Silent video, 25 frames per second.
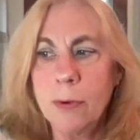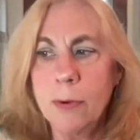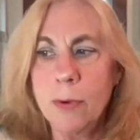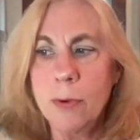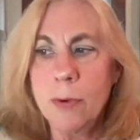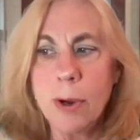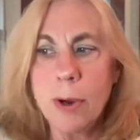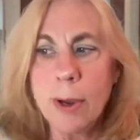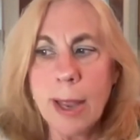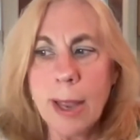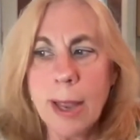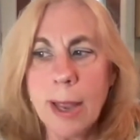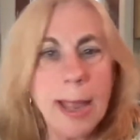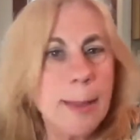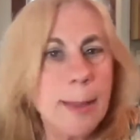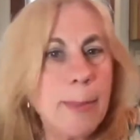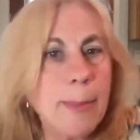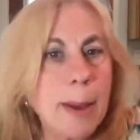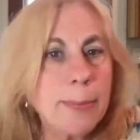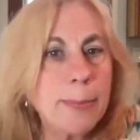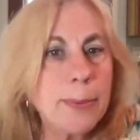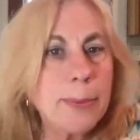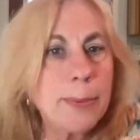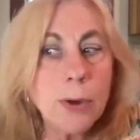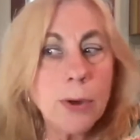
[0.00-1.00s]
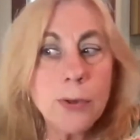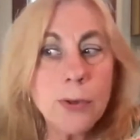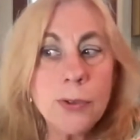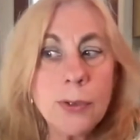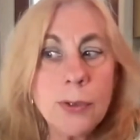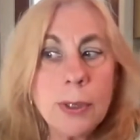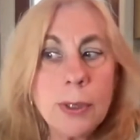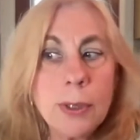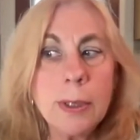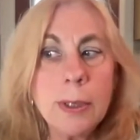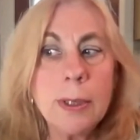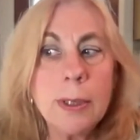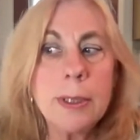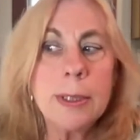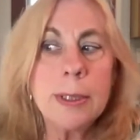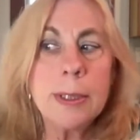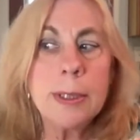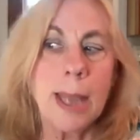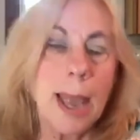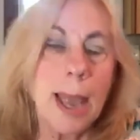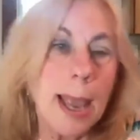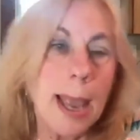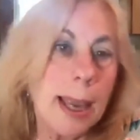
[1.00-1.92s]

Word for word: for apoptosis,